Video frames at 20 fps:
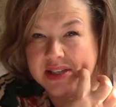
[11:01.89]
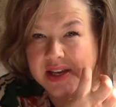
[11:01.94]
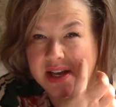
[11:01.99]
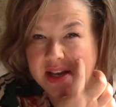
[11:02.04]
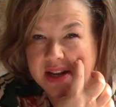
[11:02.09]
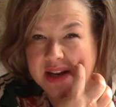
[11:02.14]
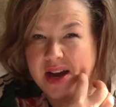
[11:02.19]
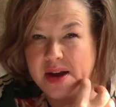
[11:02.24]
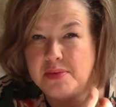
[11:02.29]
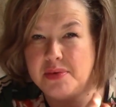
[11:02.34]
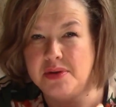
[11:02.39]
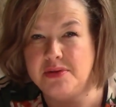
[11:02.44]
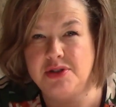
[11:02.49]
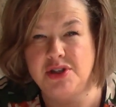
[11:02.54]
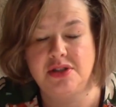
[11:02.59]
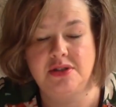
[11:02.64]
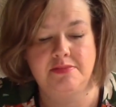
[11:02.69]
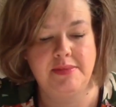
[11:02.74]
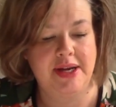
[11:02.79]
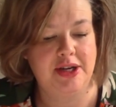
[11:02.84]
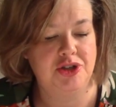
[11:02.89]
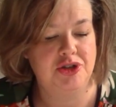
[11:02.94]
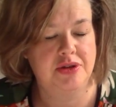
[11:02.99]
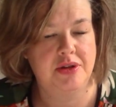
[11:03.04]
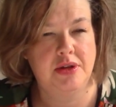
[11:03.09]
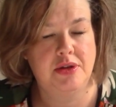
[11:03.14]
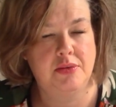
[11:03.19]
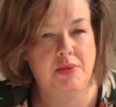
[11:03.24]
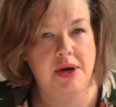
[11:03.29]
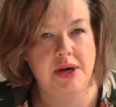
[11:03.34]
and I will just make sure
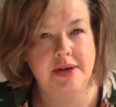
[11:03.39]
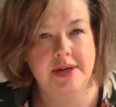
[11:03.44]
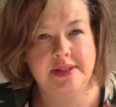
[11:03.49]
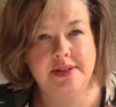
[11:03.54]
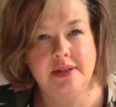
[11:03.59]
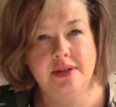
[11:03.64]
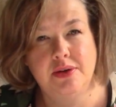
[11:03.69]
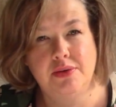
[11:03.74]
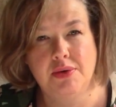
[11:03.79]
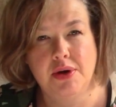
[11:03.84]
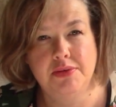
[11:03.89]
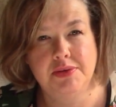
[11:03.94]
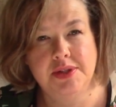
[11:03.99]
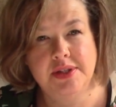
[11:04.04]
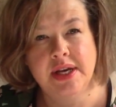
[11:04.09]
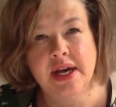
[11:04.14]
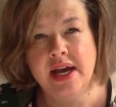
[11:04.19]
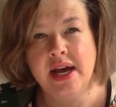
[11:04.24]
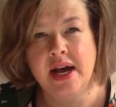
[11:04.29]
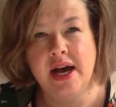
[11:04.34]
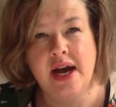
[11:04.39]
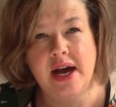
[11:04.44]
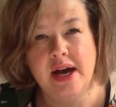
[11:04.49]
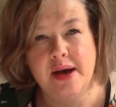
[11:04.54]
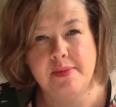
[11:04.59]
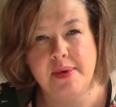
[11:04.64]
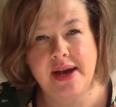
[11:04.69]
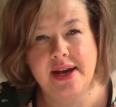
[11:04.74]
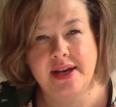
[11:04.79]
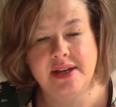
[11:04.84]
that the water doesn't look gross.
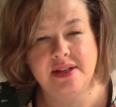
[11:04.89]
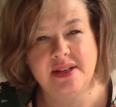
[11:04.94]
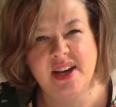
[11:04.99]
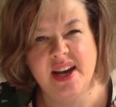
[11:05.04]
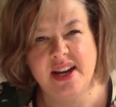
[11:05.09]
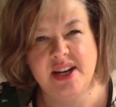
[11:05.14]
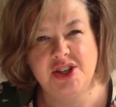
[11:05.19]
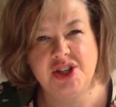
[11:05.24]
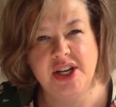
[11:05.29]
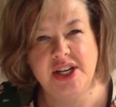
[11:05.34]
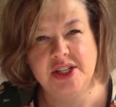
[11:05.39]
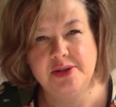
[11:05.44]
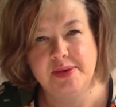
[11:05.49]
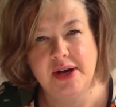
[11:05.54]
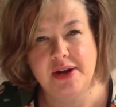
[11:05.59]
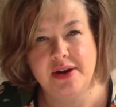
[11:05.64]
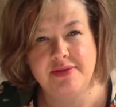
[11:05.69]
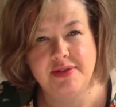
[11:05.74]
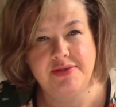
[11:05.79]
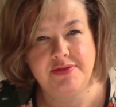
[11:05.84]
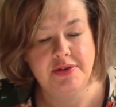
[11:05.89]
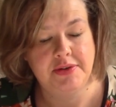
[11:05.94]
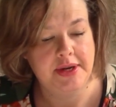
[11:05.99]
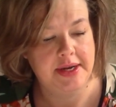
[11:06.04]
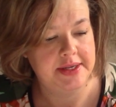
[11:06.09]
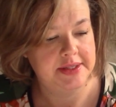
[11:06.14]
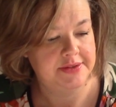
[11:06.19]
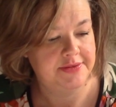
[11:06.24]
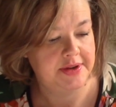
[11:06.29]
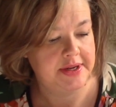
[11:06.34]
I can kind of change them out every few
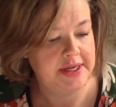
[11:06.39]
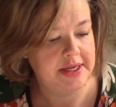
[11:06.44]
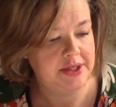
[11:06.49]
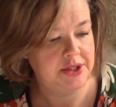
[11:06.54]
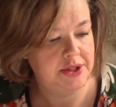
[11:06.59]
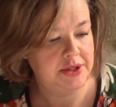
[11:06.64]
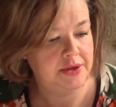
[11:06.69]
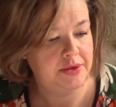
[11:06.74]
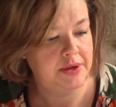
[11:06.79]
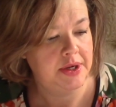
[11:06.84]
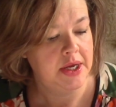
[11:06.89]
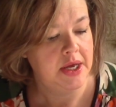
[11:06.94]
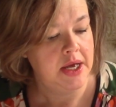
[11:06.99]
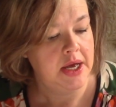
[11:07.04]
days if I need to.